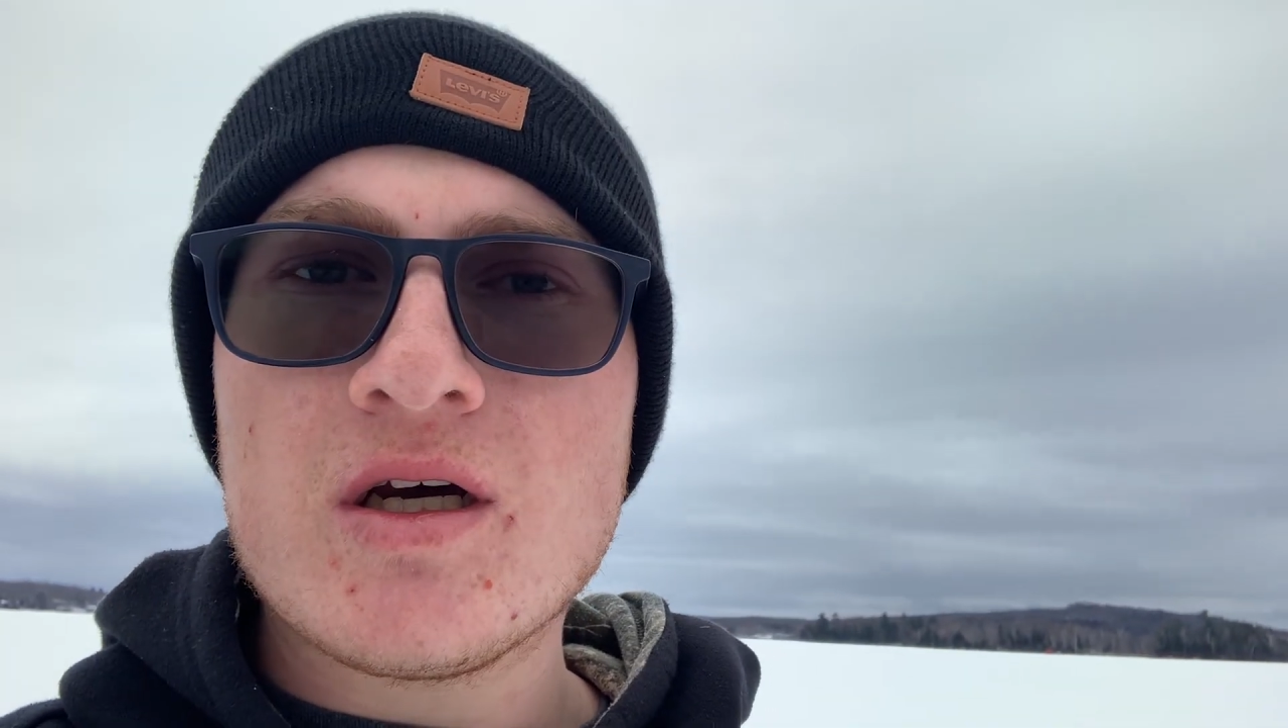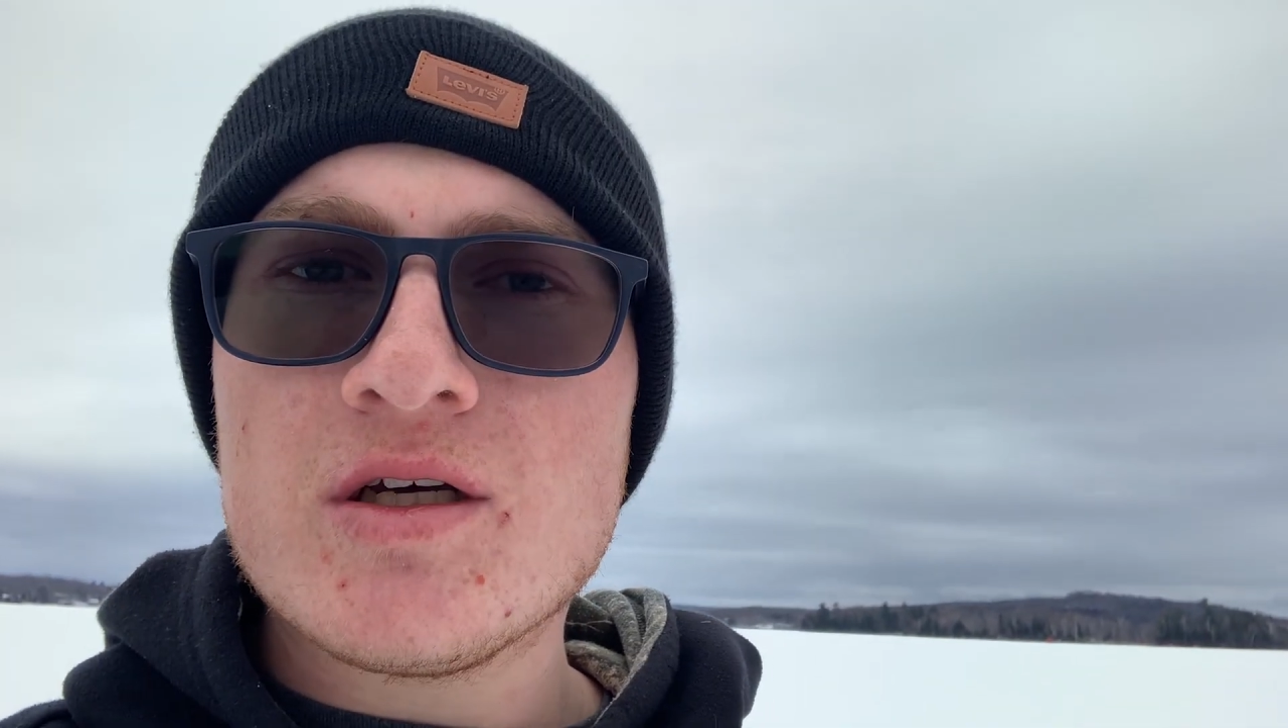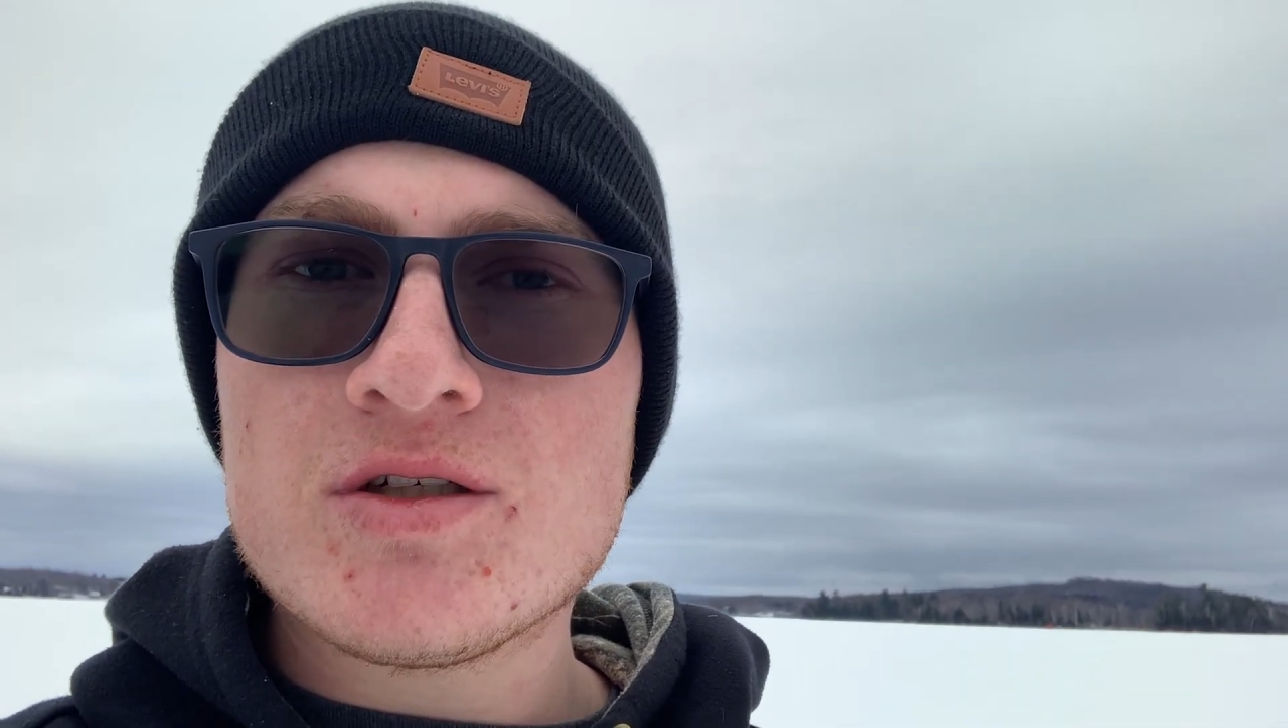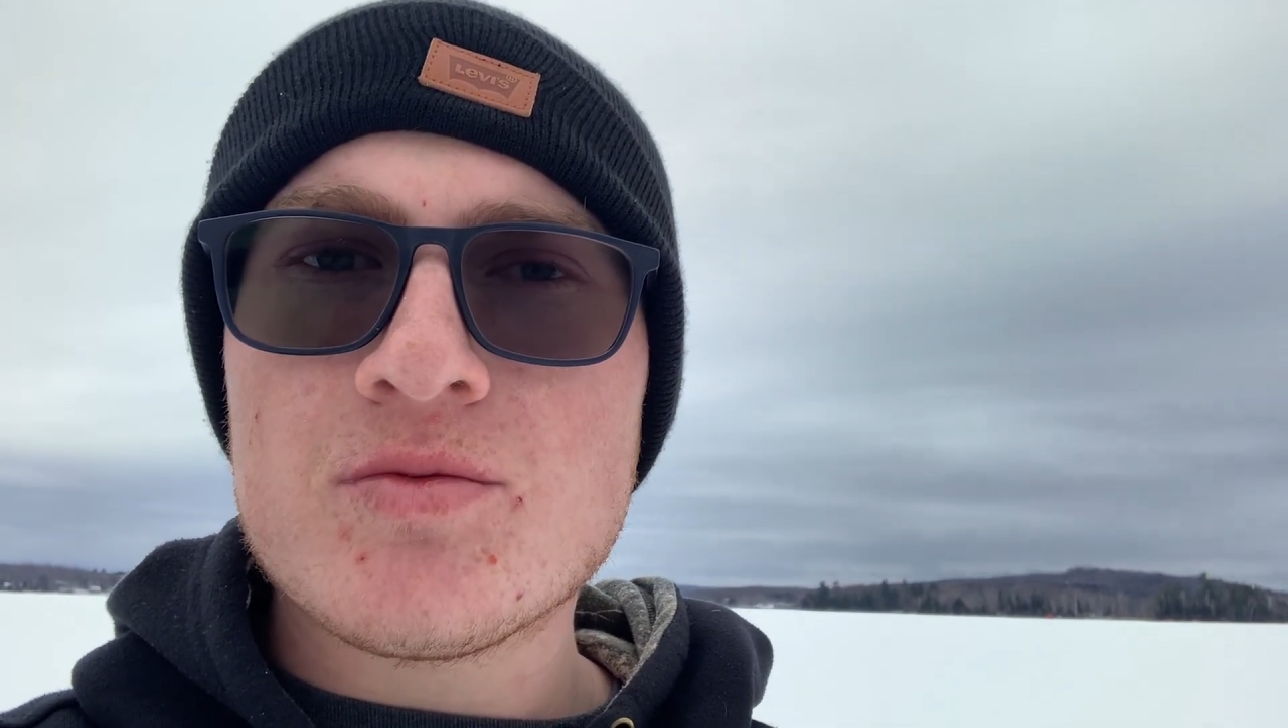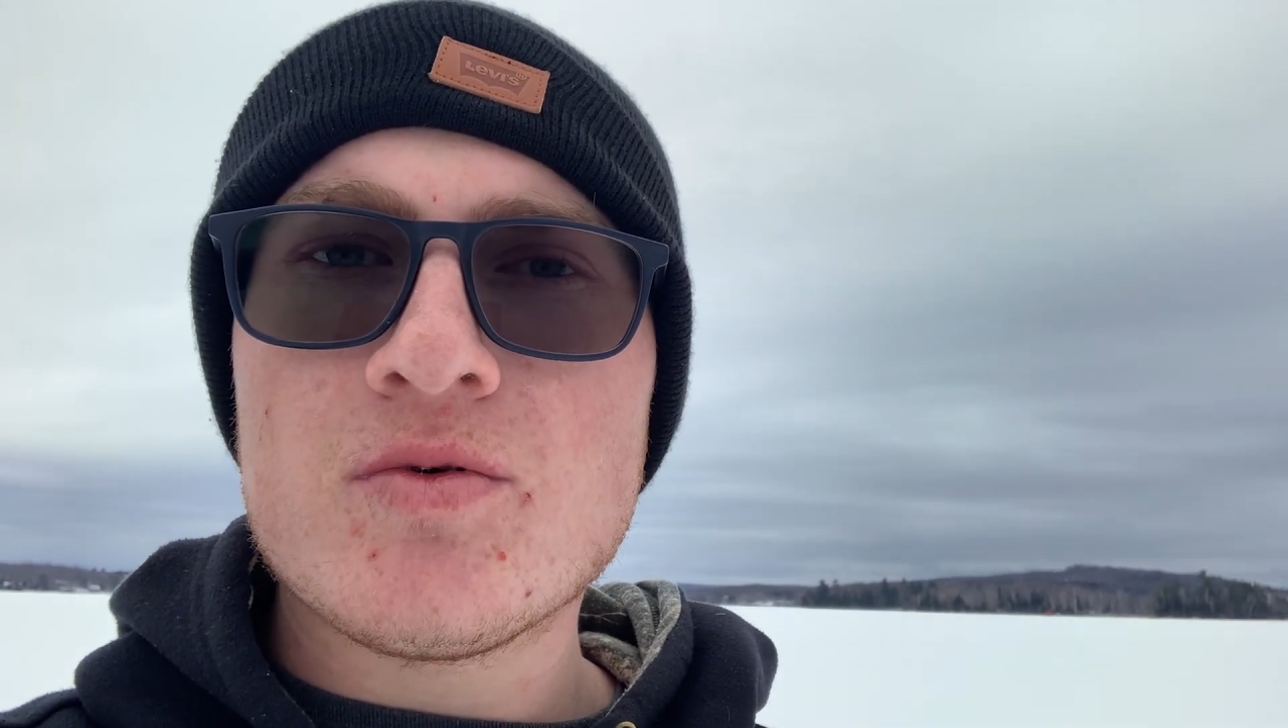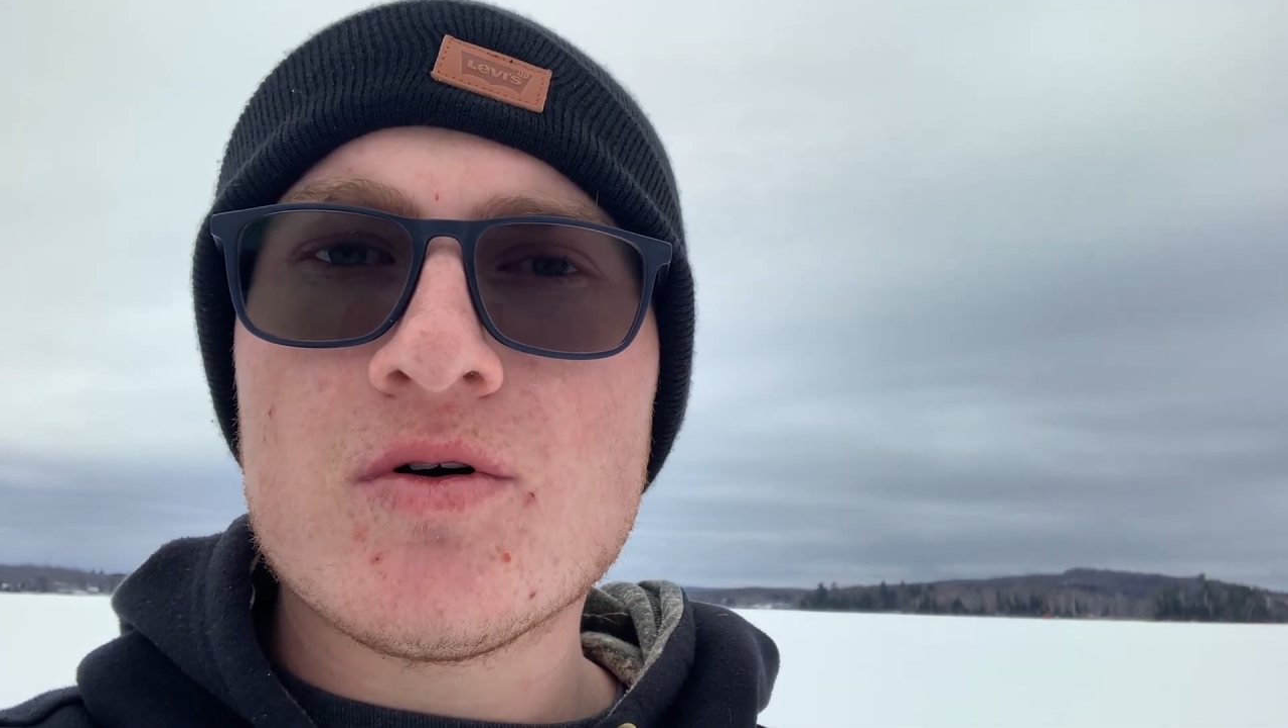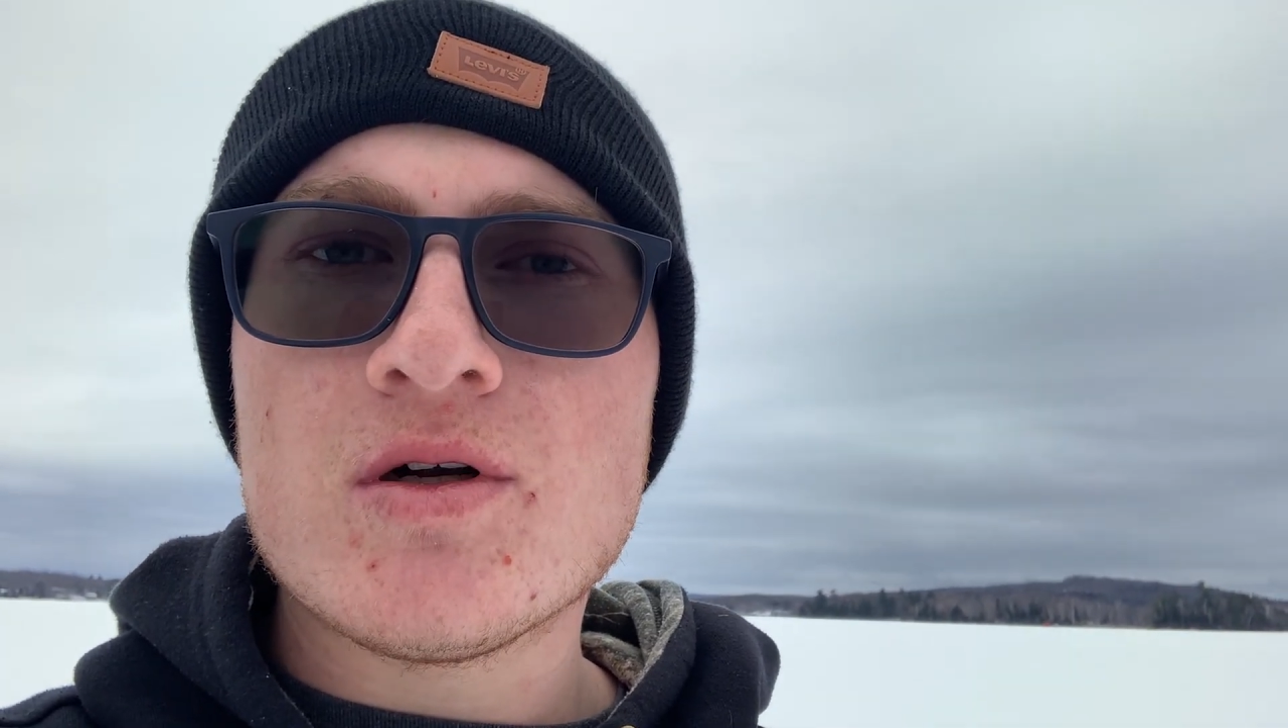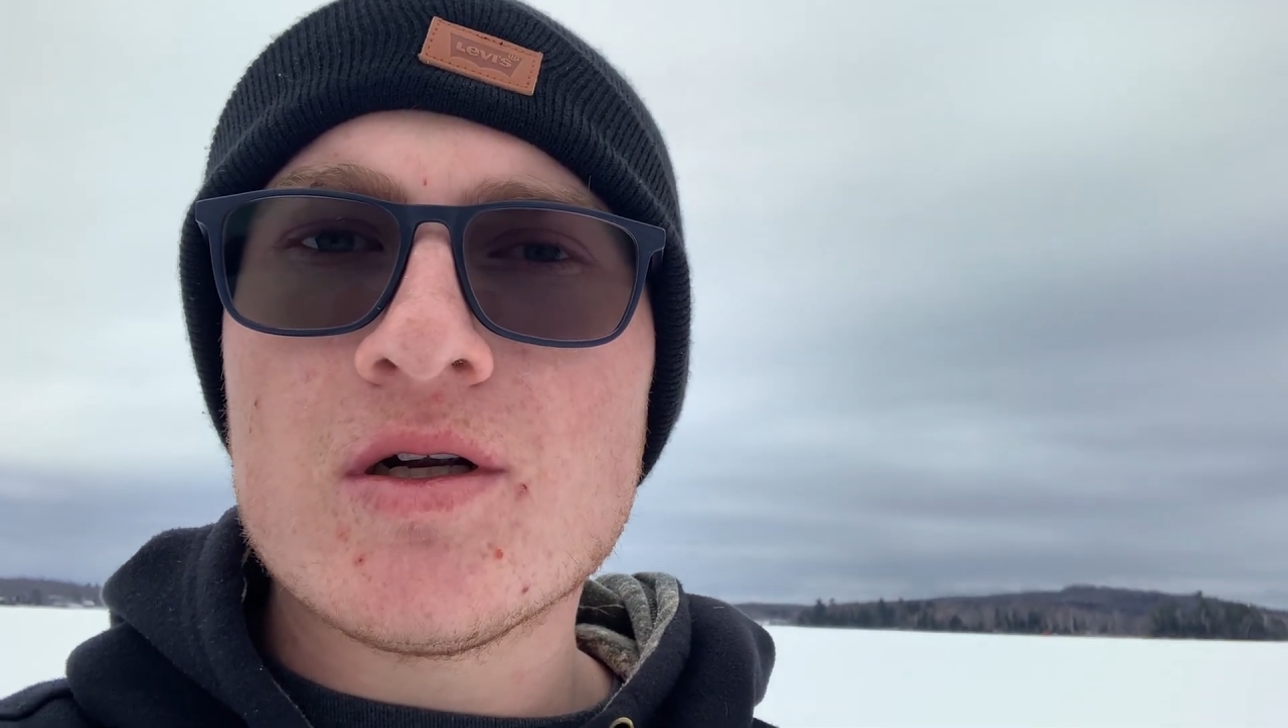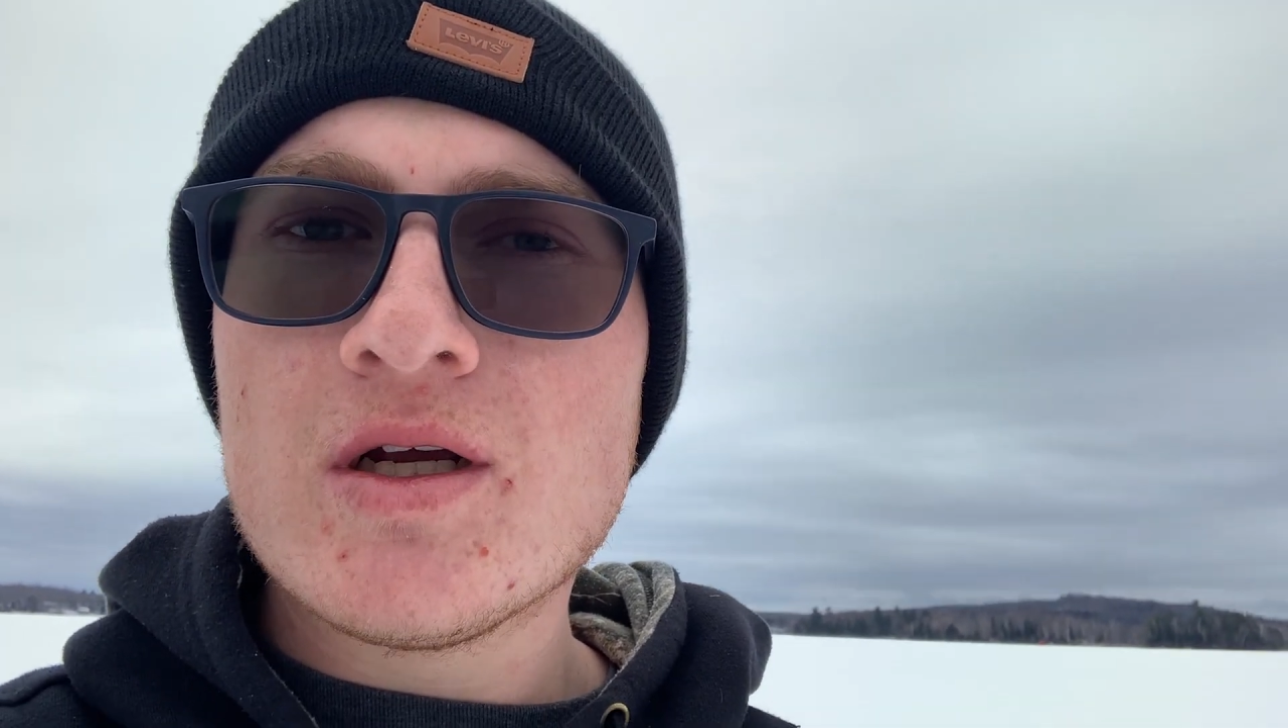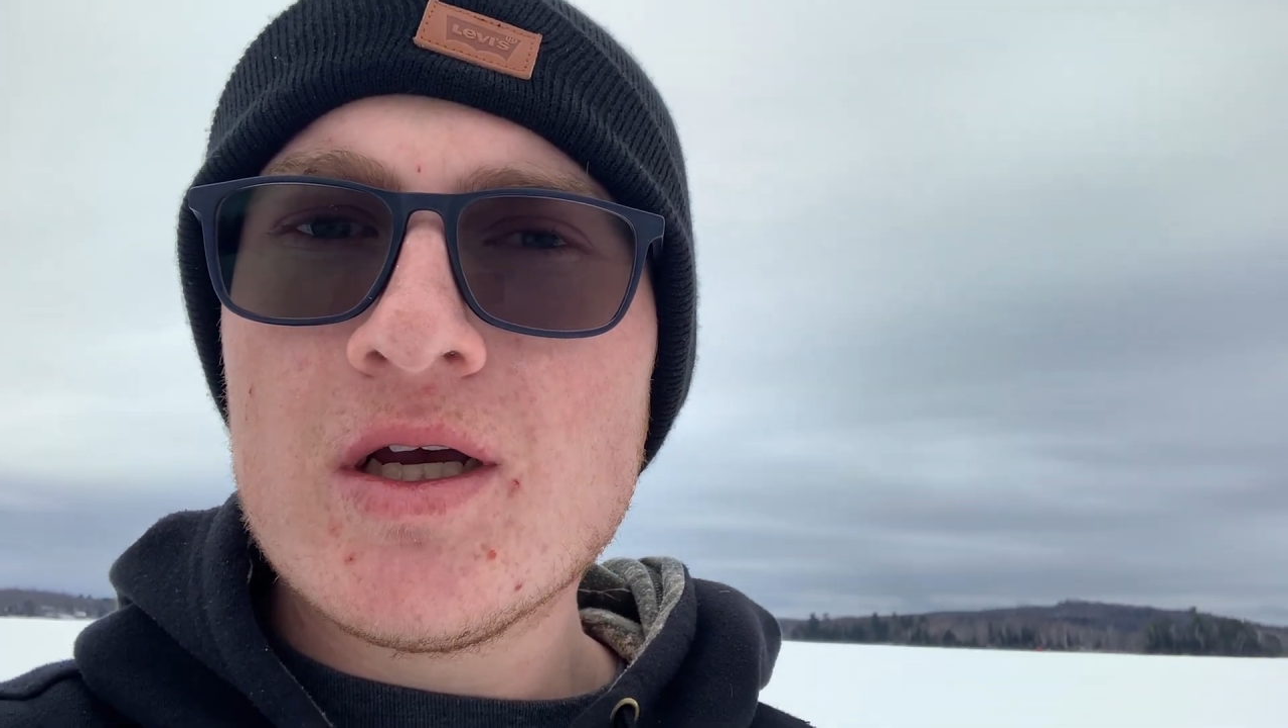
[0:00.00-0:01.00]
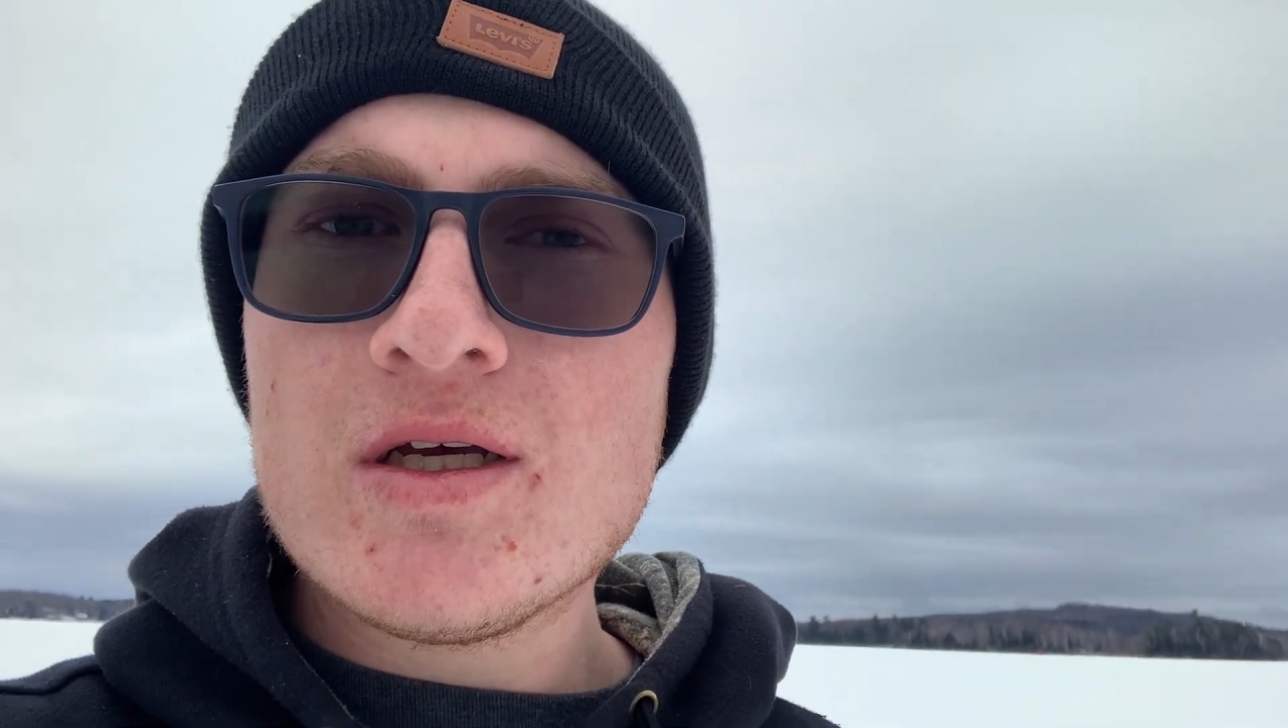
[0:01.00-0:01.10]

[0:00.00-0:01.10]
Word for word: ice report.